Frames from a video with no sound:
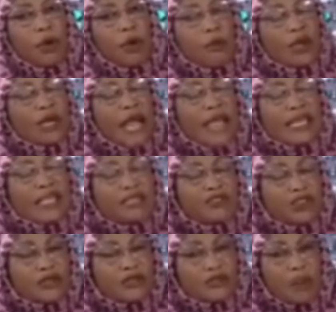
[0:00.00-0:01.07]
But I didn't
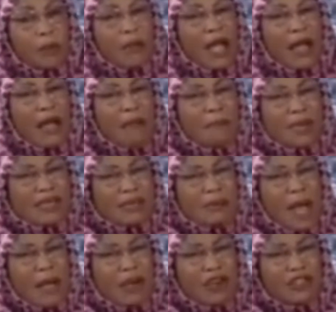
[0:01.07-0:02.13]
just stop, but
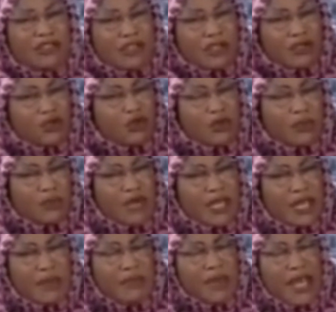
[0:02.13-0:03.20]
my conscience was
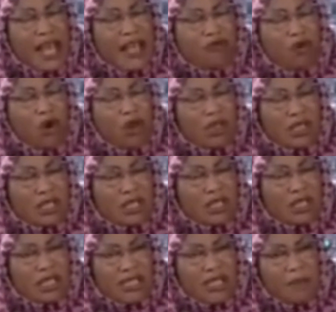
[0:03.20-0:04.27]
pricking me all the
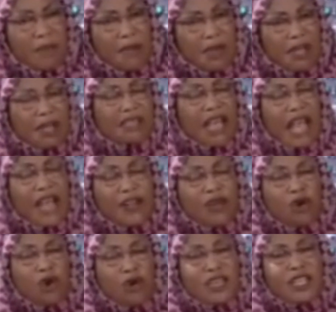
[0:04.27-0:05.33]
time, because I know
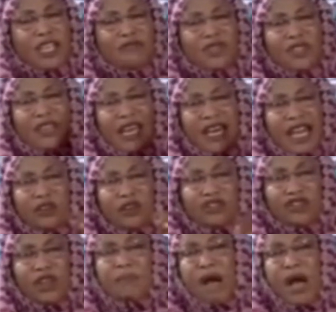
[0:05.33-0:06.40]
that even the Lagos
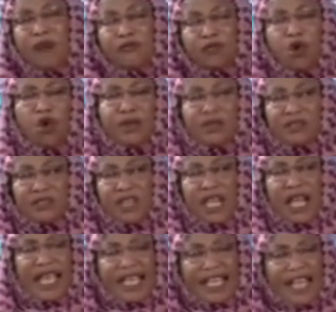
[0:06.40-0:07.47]
Chamber of Commerce
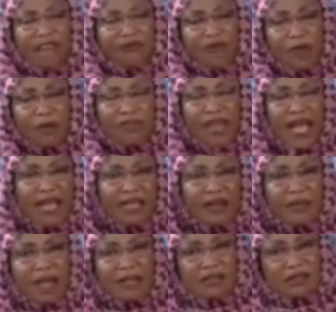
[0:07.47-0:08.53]
gave him their
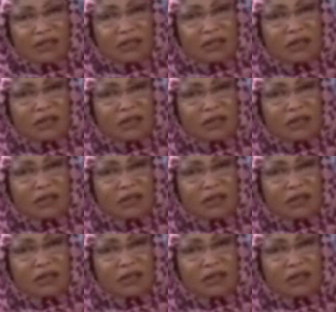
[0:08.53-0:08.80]
demands.